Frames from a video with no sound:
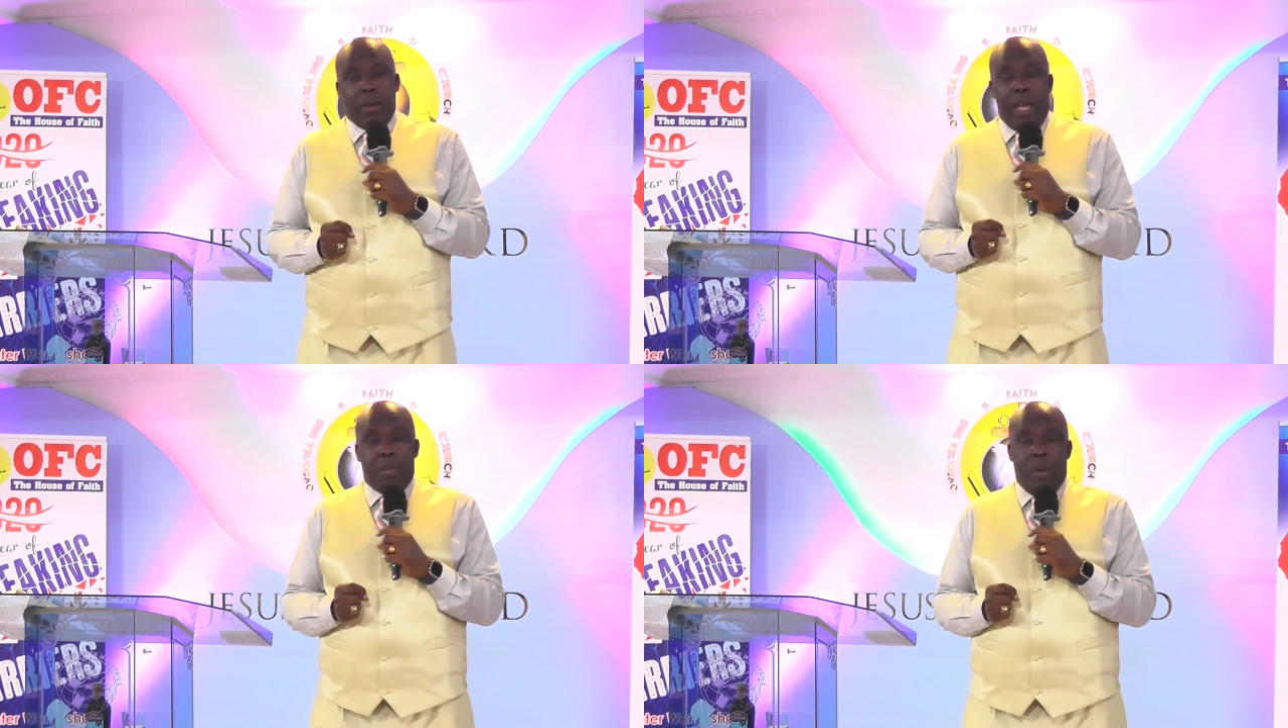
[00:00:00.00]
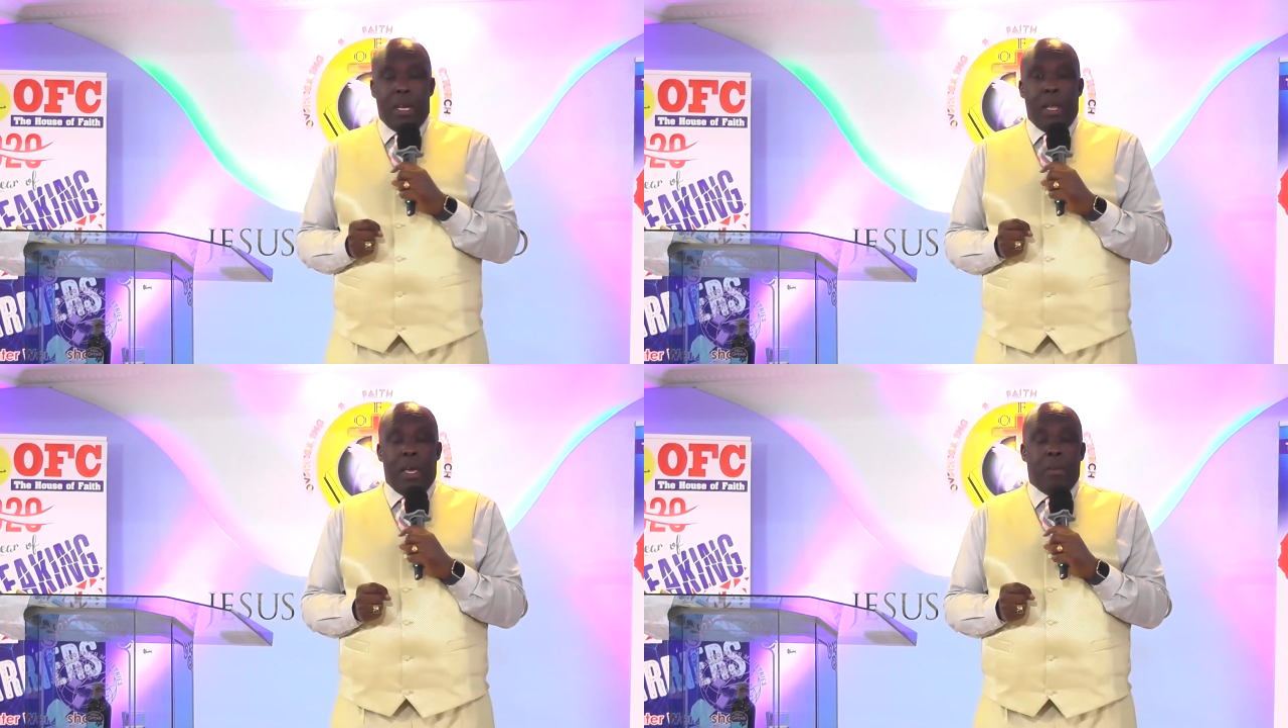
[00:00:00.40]
Write
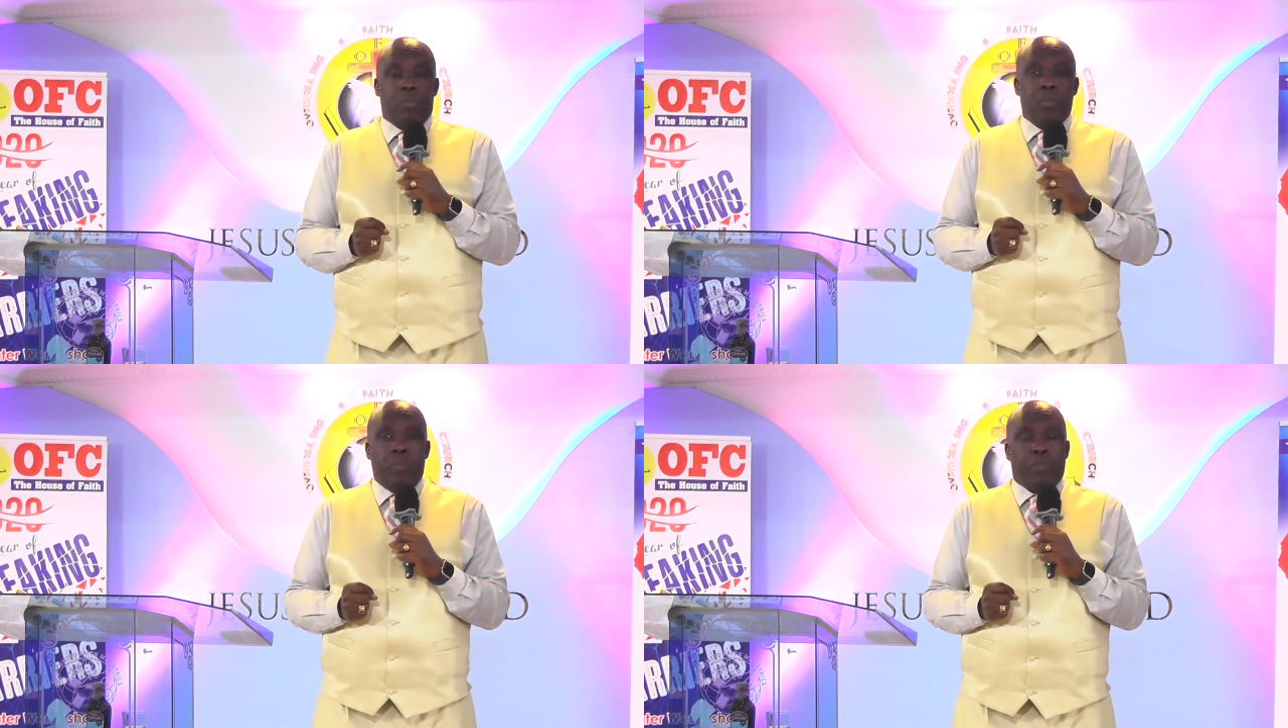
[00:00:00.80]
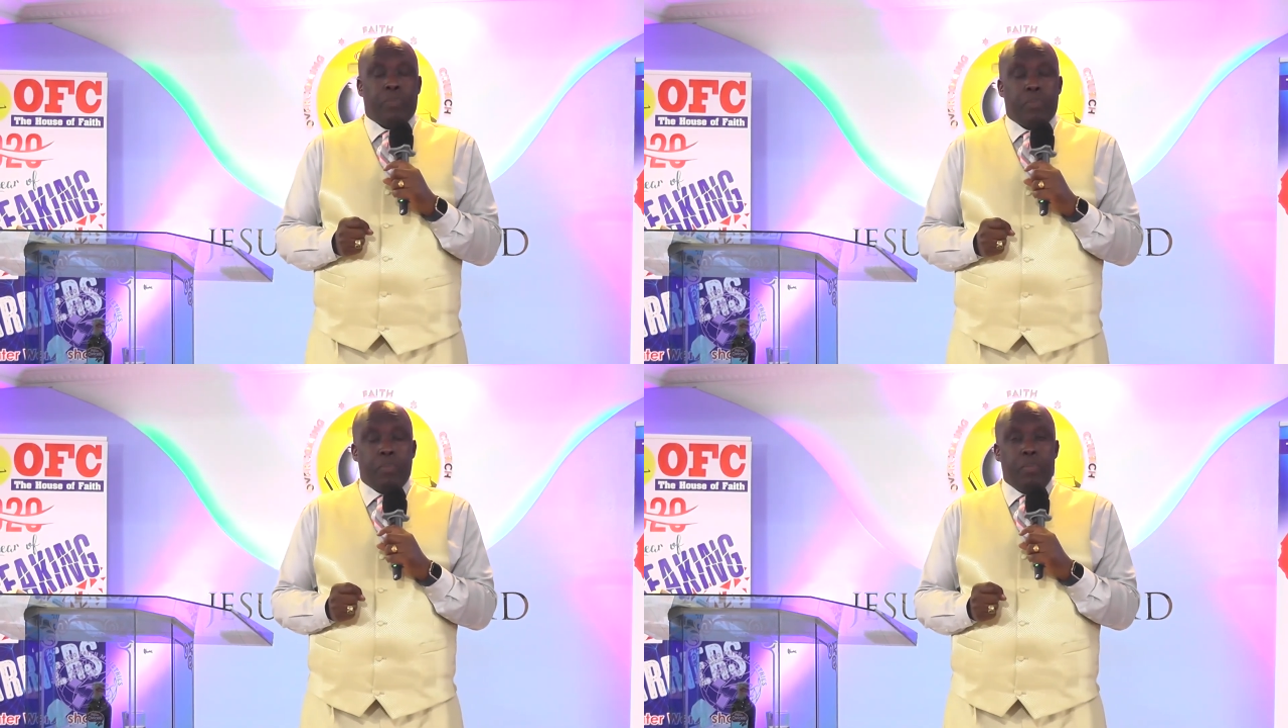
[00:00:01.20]
my name
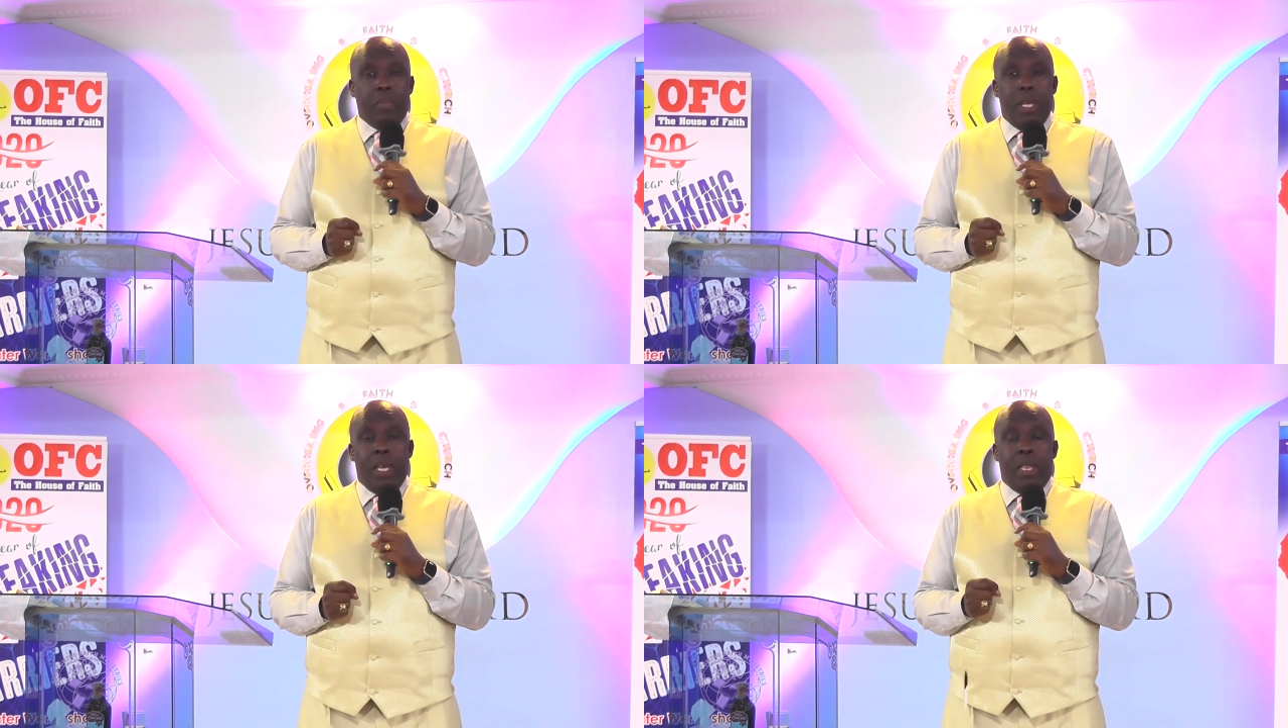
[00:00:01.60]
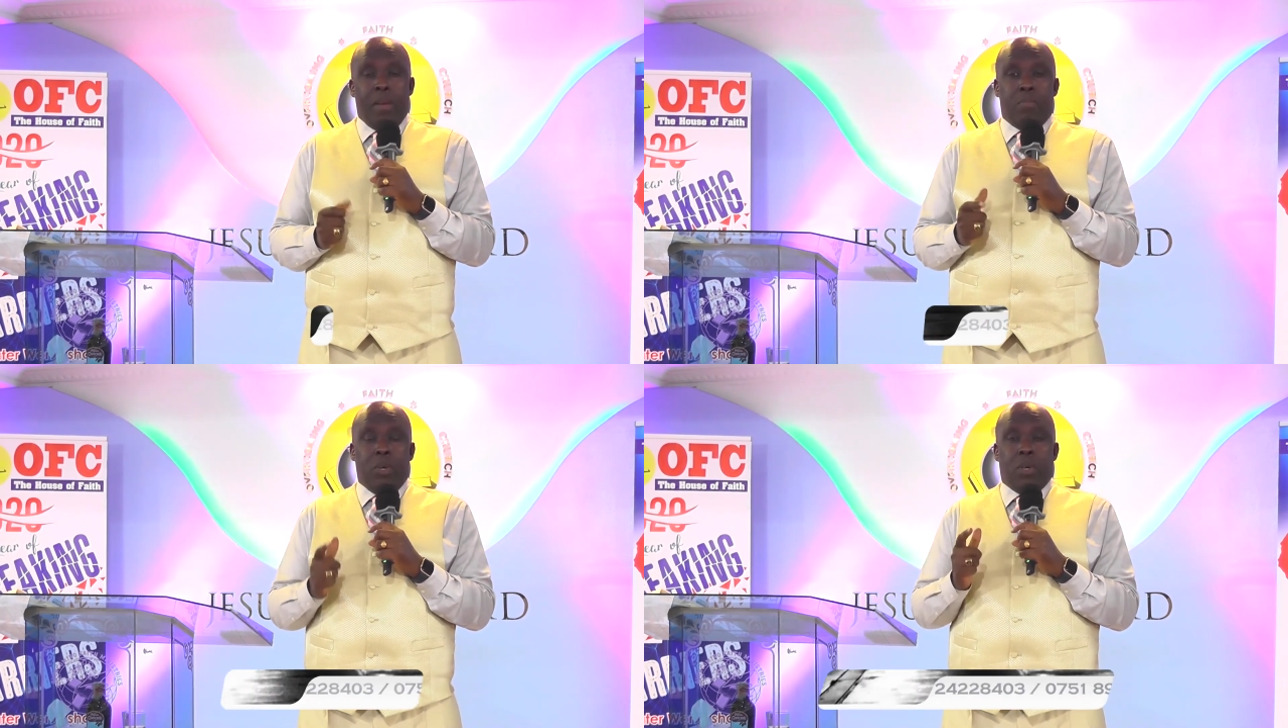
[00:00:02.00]

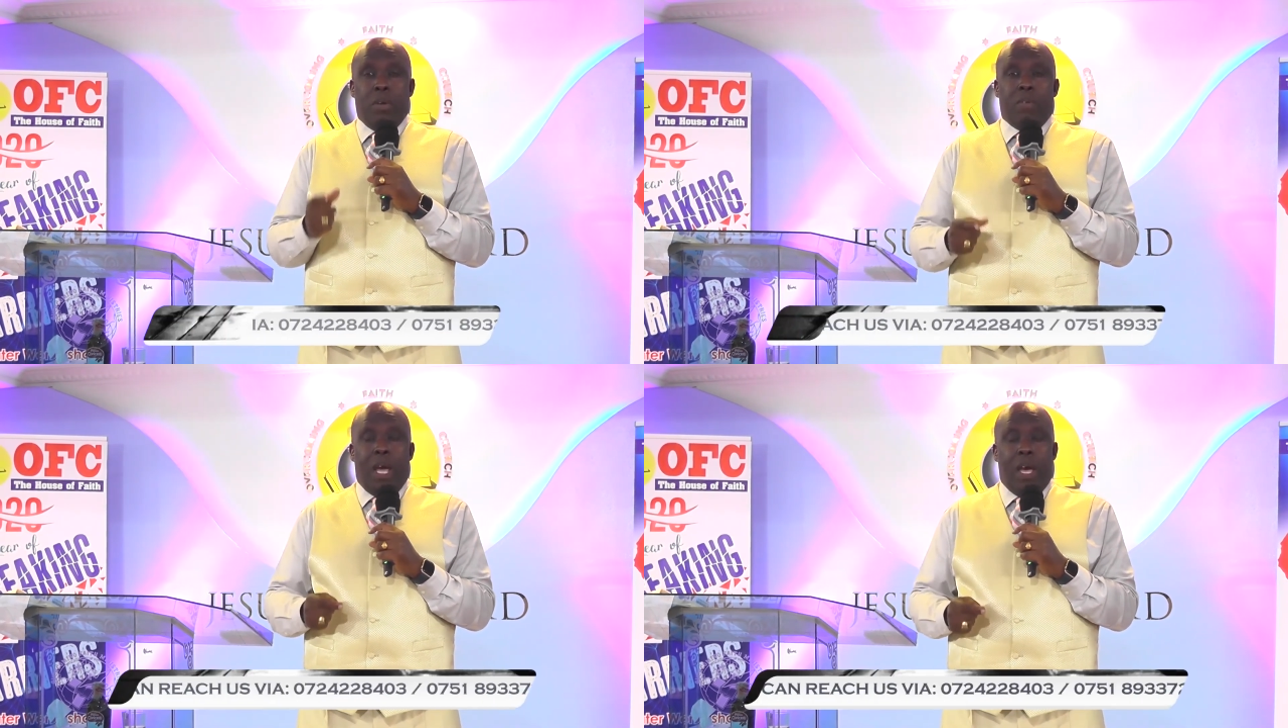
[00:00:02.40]
in the book of